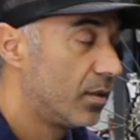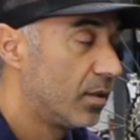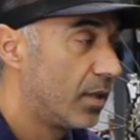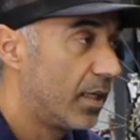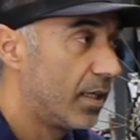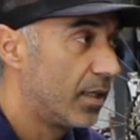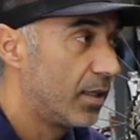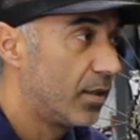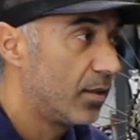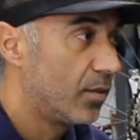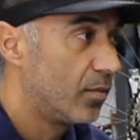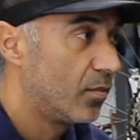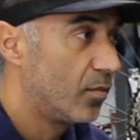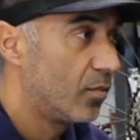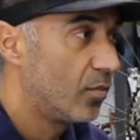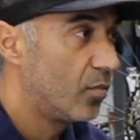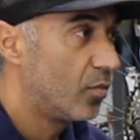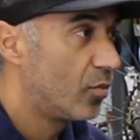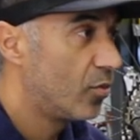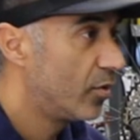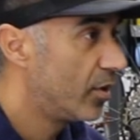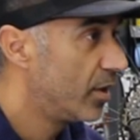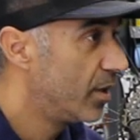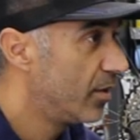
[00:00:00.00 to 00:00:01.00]

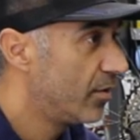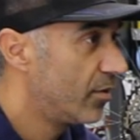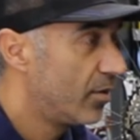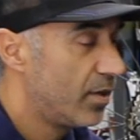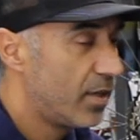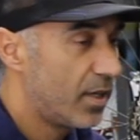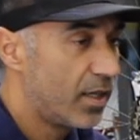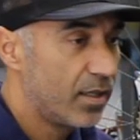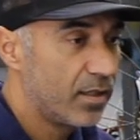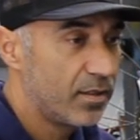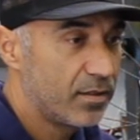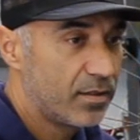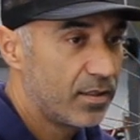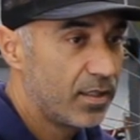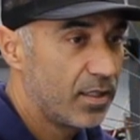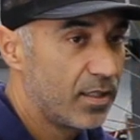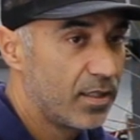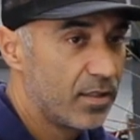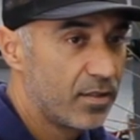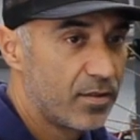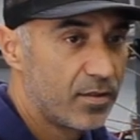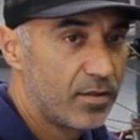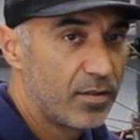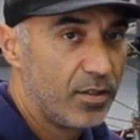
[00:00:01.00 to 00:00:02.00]
Um, whether or not it
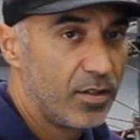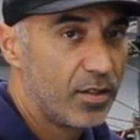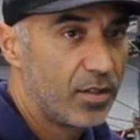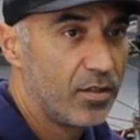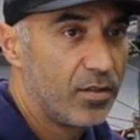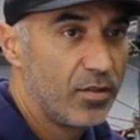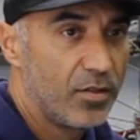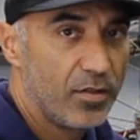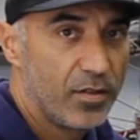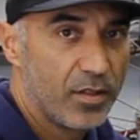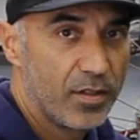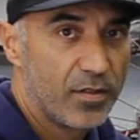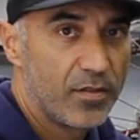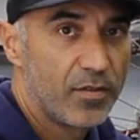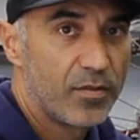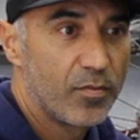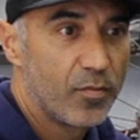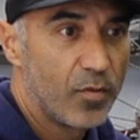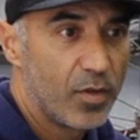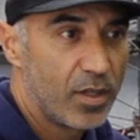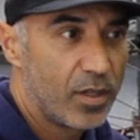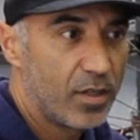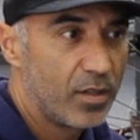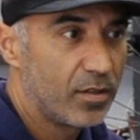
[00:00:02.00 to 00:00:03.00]
says you can do
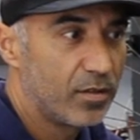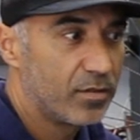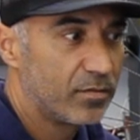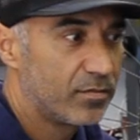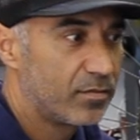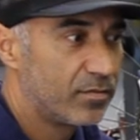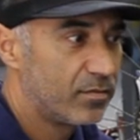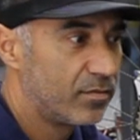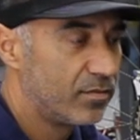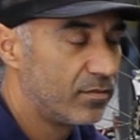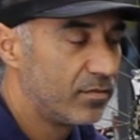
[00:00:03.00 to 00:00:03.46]
this while